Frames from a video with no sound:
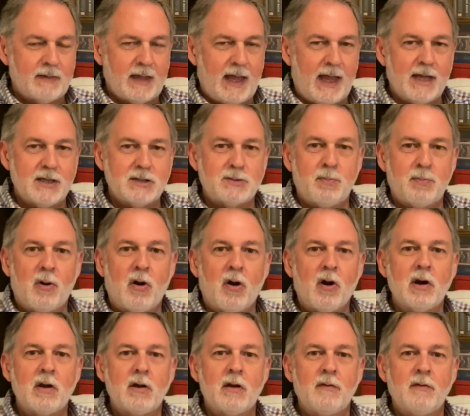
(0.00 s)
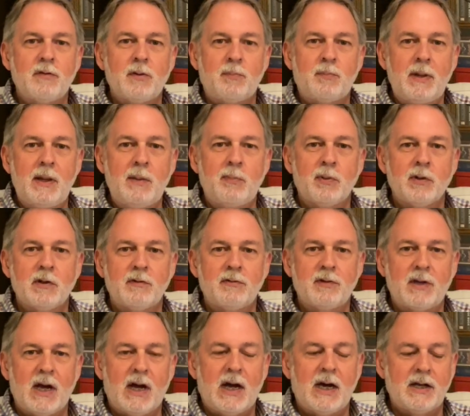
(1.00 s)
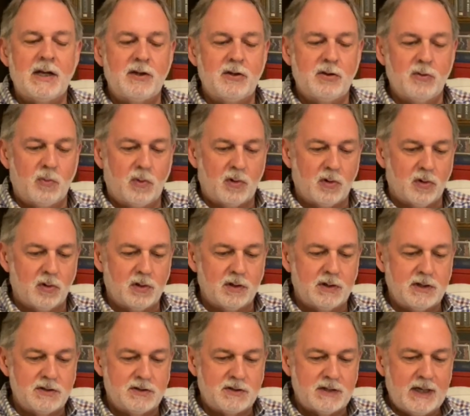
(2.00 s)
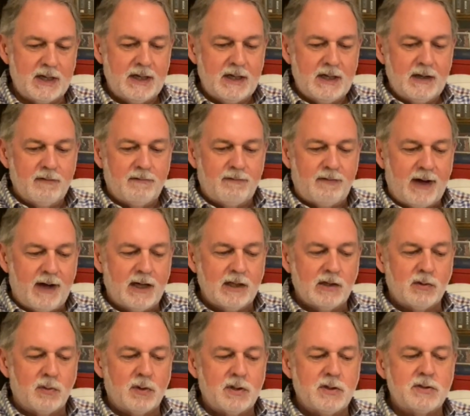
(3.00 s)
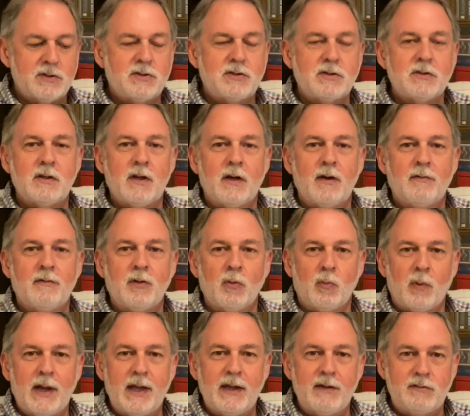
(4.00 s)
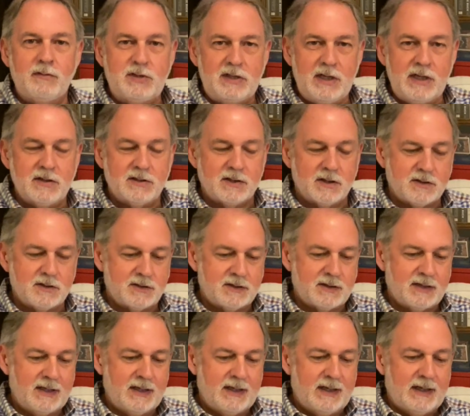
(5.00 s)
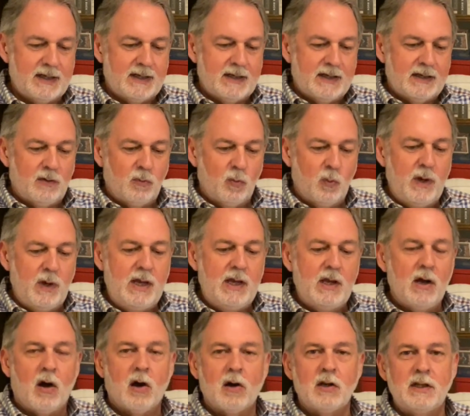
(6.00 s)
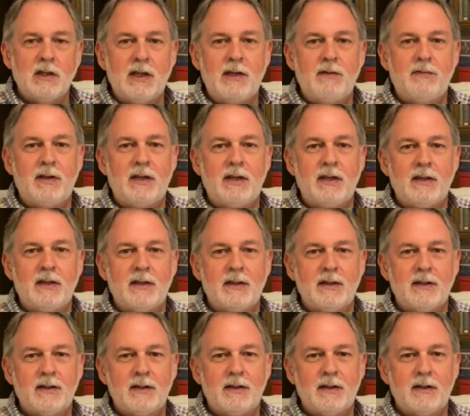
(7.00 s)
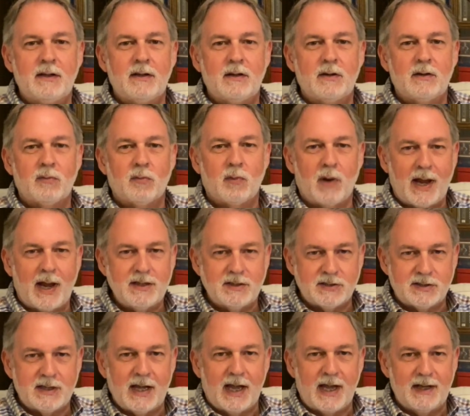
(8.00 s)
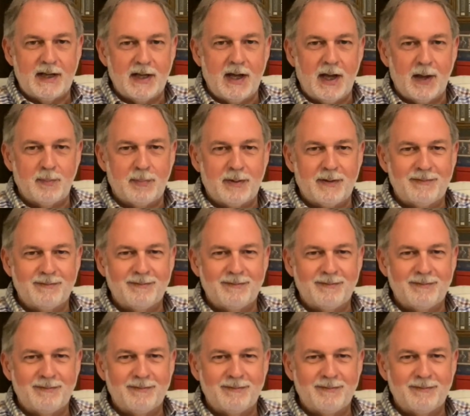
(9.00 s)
As part of the people of God in the world, as followers of the way of Jesus, we are living right side up.